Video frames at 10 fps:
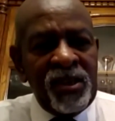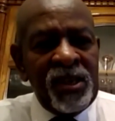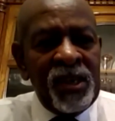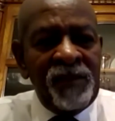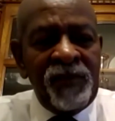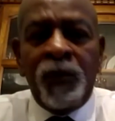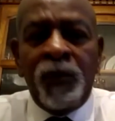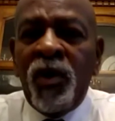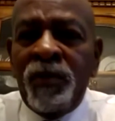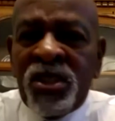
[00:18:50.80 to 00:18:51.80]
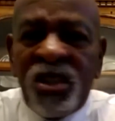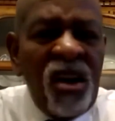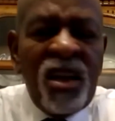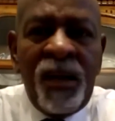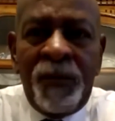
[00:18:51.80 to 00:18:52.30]
of appointments, and all that,
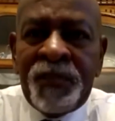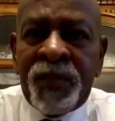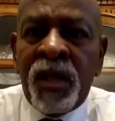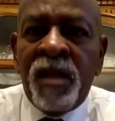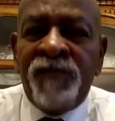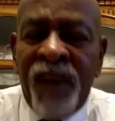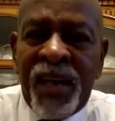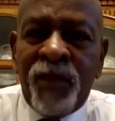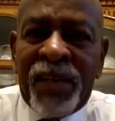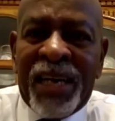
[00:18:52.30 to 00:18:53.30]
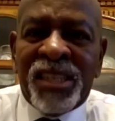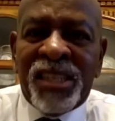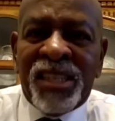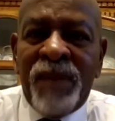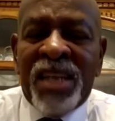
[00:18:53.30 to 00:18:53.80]
finally we got some
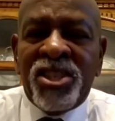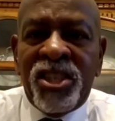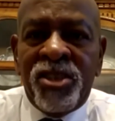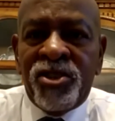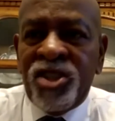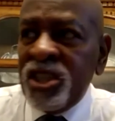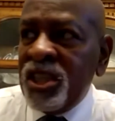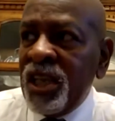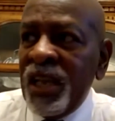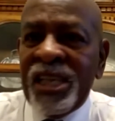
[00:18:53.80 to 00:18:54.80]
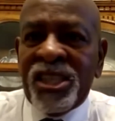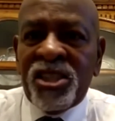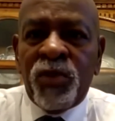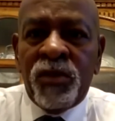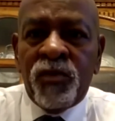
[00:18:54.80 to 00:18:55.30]
action here just in the last 2
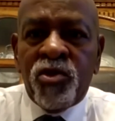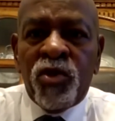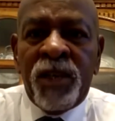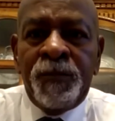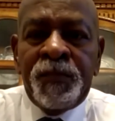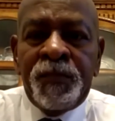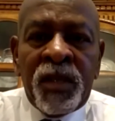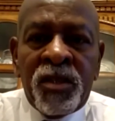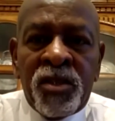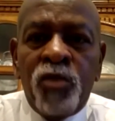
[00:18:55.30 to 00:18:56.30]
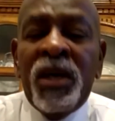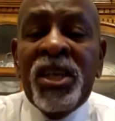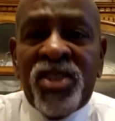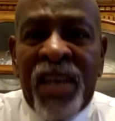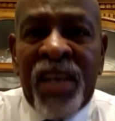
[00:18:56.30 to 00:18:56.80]
months
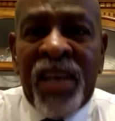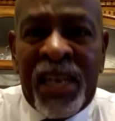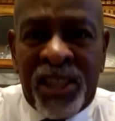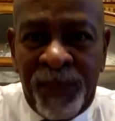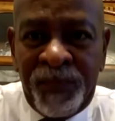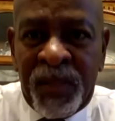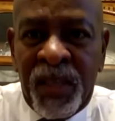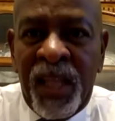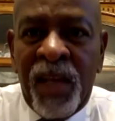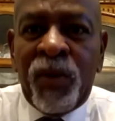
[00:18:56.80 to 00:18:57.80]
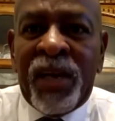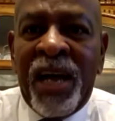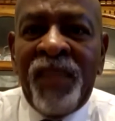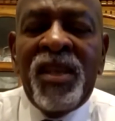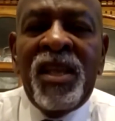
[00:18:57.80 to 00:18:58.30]
actually, and we got
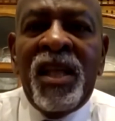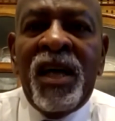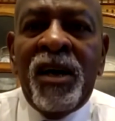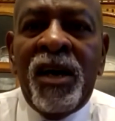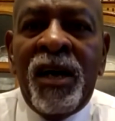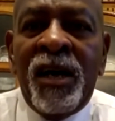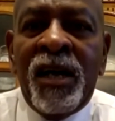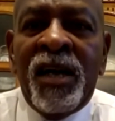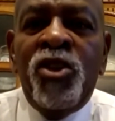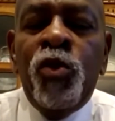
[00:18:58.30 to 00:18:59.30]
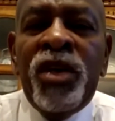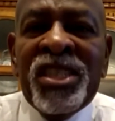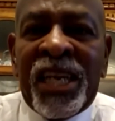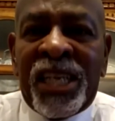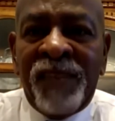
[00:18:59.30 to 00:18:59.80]
a new
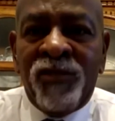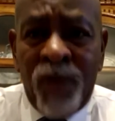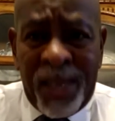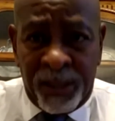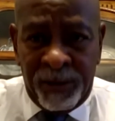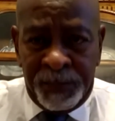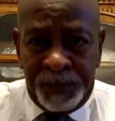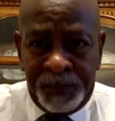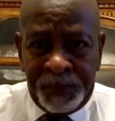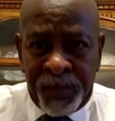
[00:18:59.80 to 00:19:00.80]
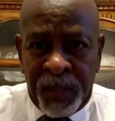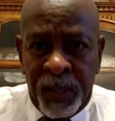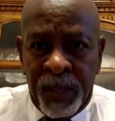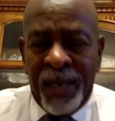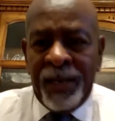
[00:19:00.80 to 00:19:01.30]
executive director.
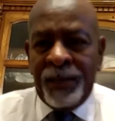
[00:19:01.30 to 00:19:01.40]
Now,